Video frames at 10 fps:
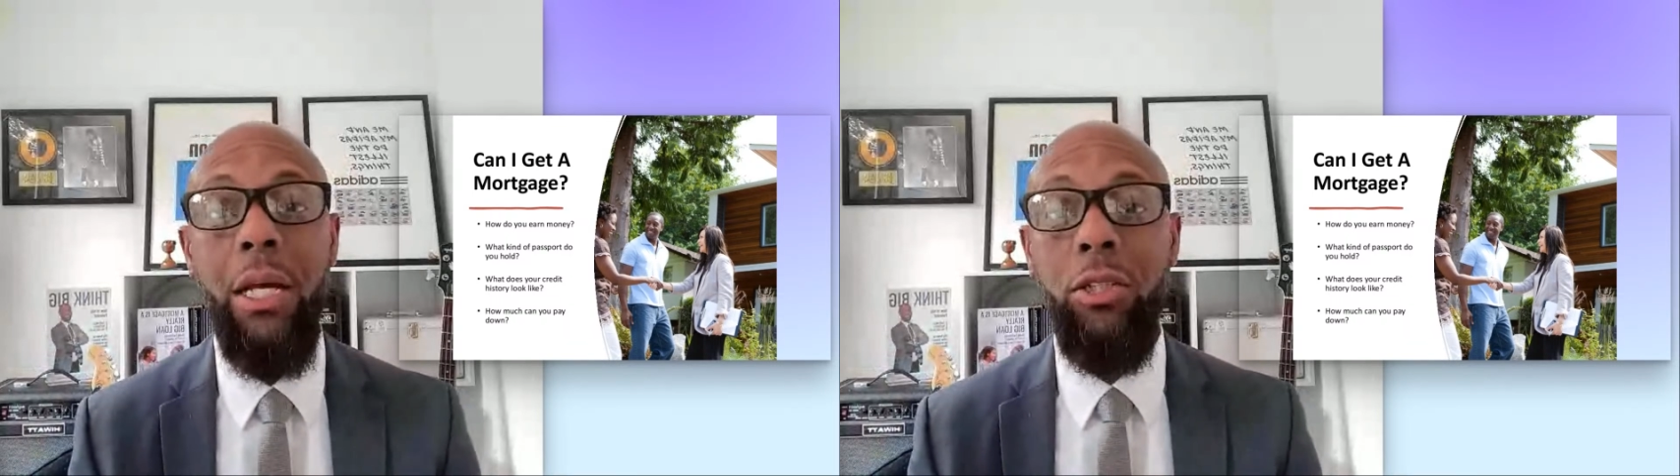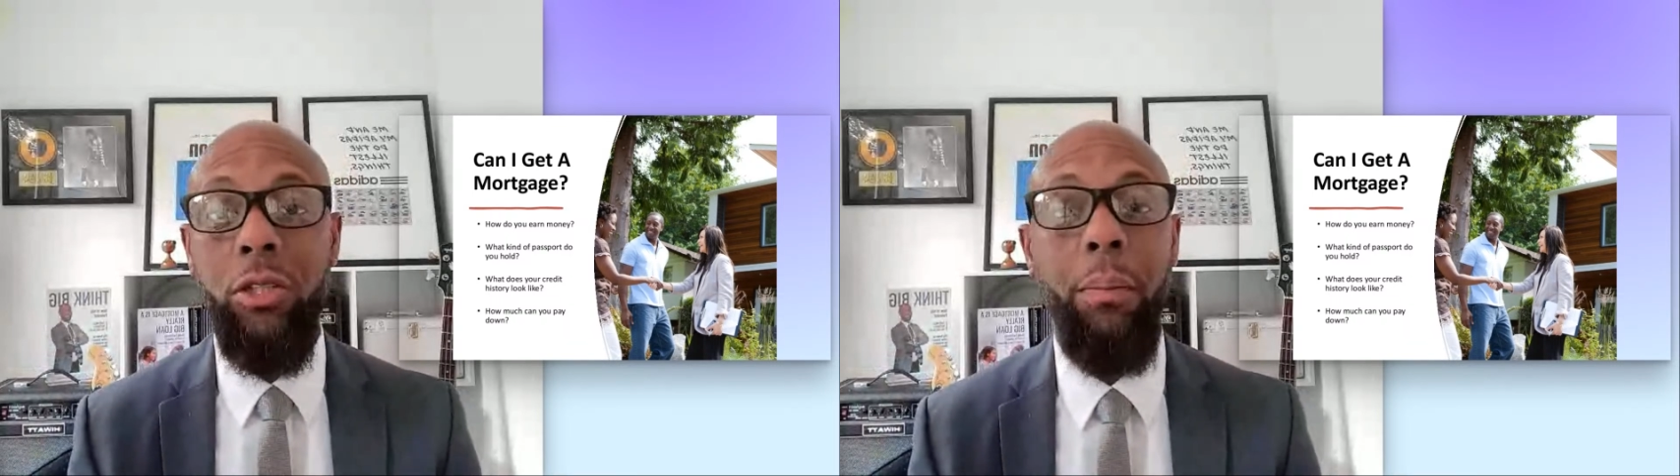
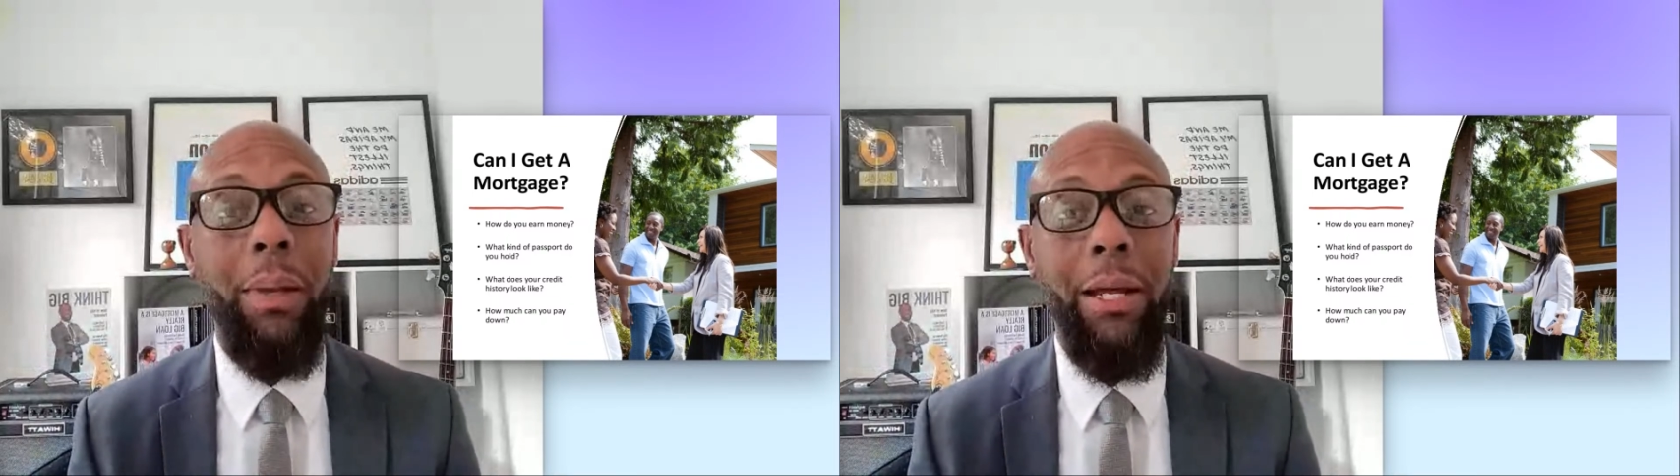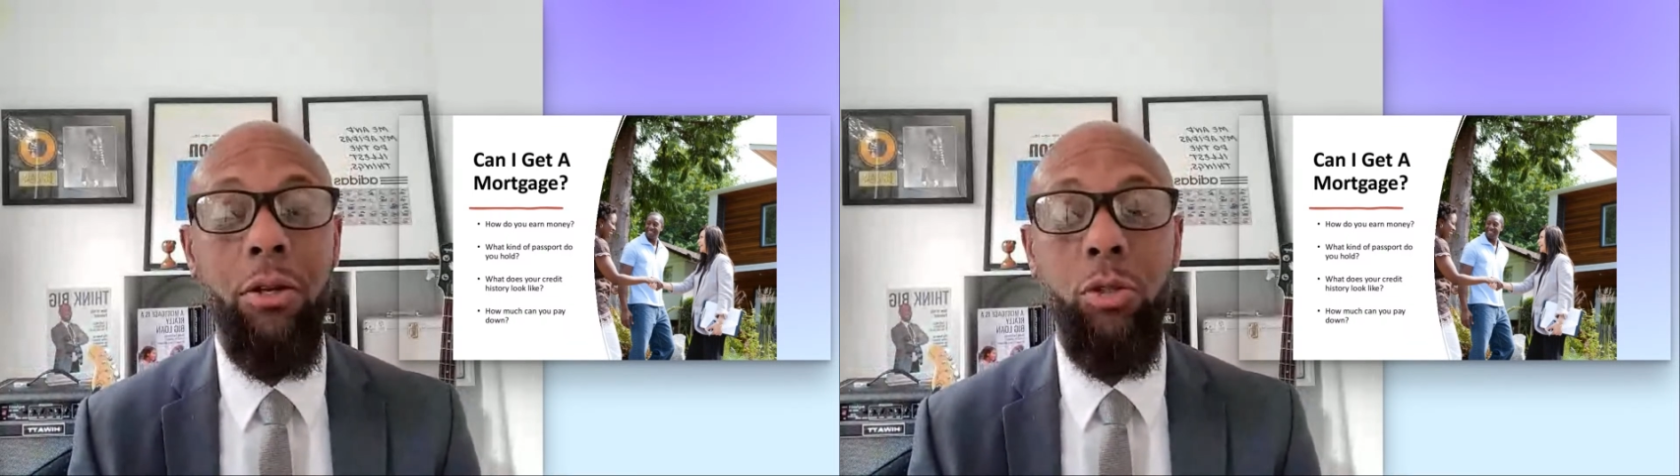Some
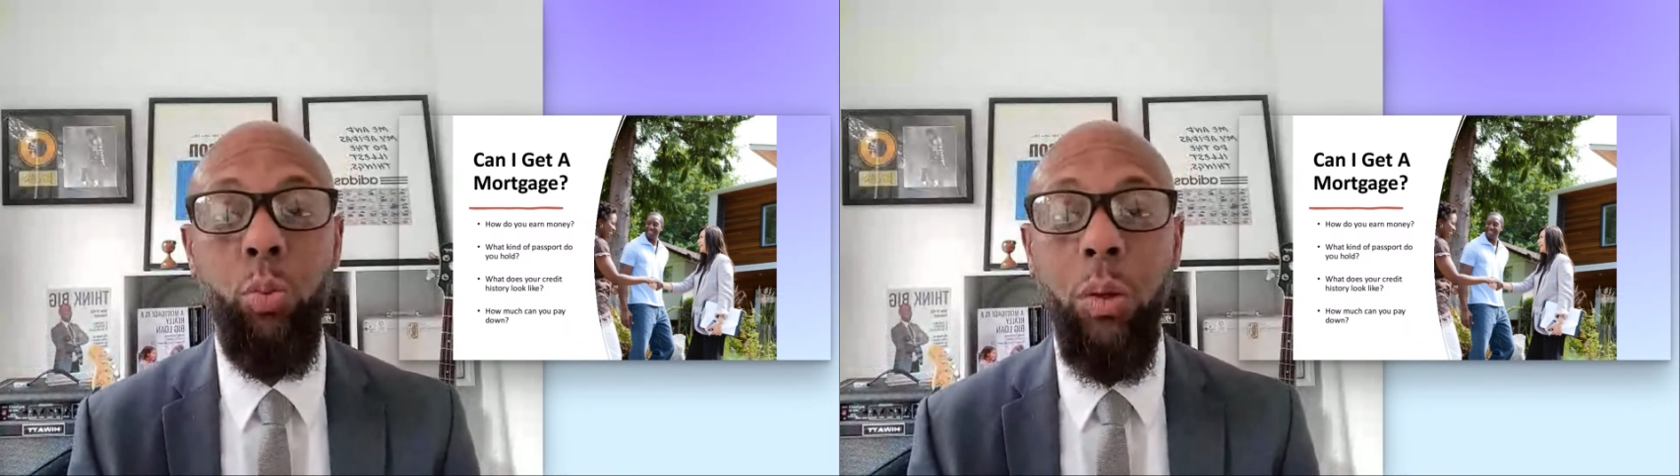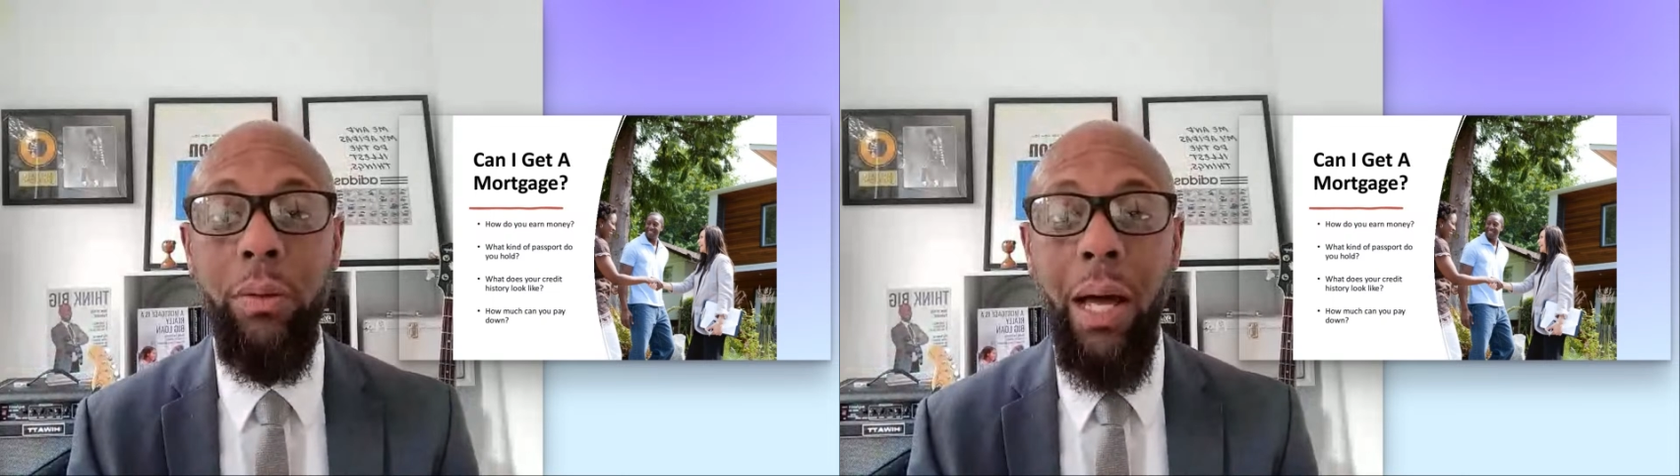lenders
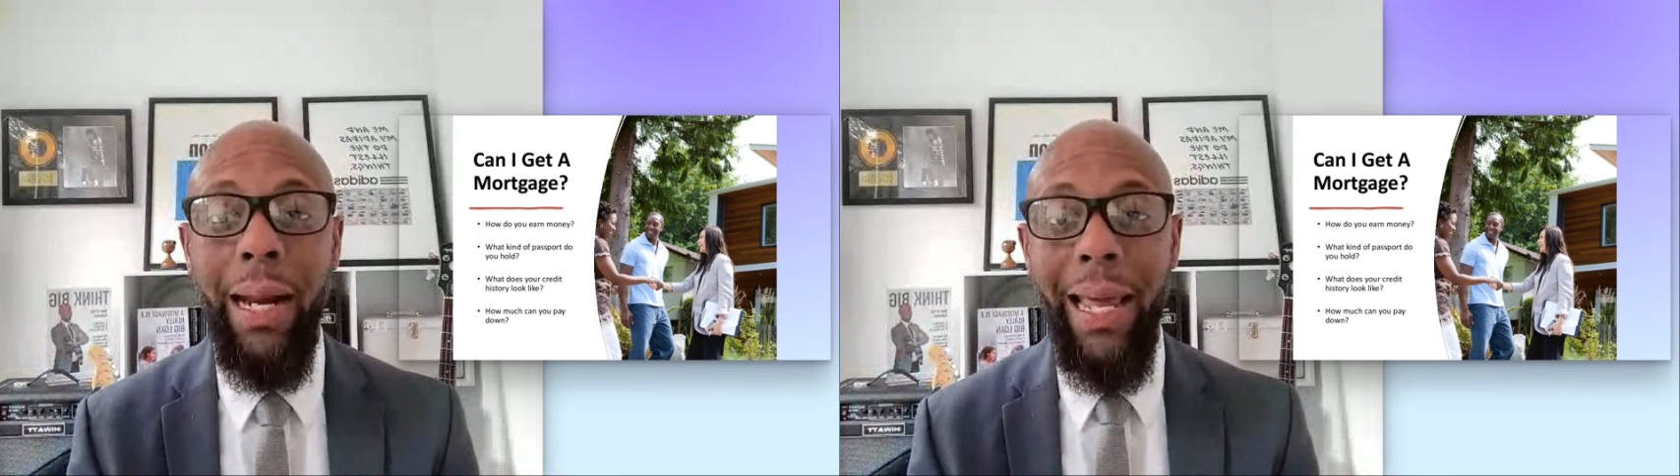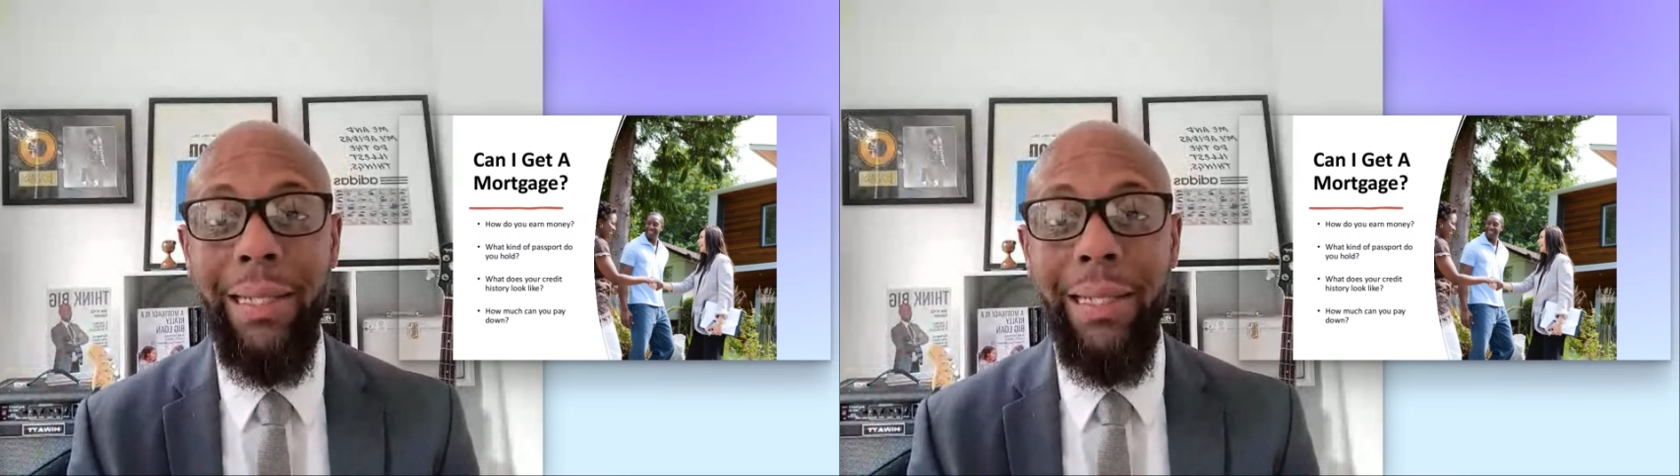will not